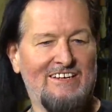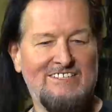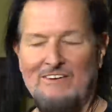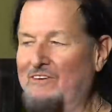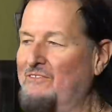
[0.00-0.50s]

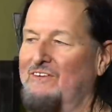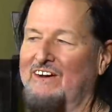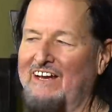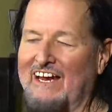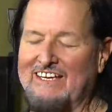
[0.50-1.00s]
some of them
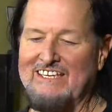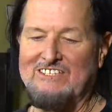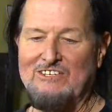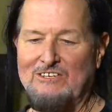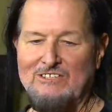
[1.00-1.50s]
were like
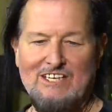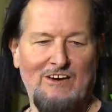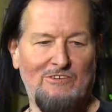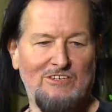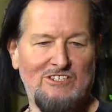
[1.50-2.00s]
these dudes
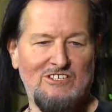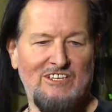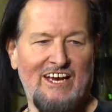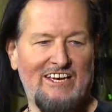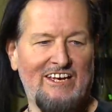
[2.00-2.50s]
that were
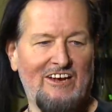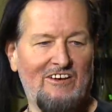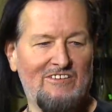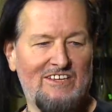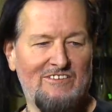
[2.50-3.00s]
just like, you
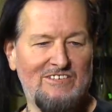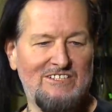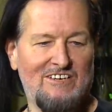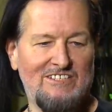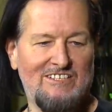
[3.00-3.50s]
know, they were
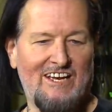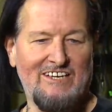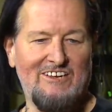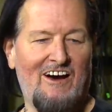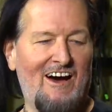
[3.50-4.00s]
such
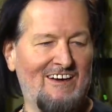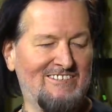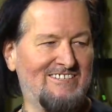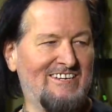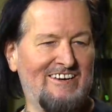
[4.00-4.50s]
like
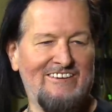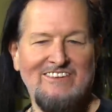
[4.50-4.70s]
dogs, you know,